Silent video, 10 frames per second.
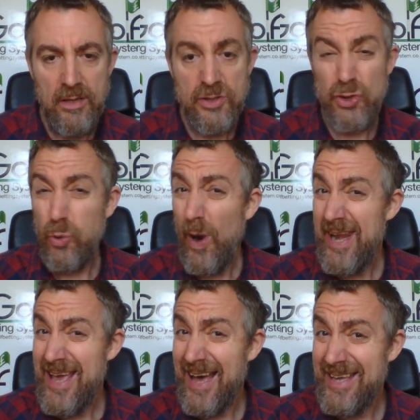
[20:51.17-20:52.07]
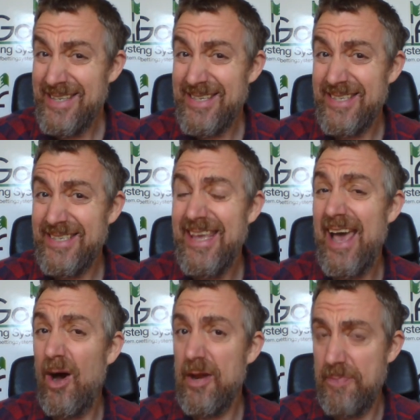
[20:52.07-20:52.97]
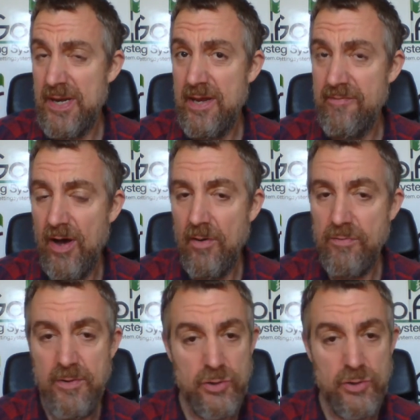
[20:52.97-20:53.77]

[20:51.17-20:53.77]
twenty-eights, yeah, I'd have been involved.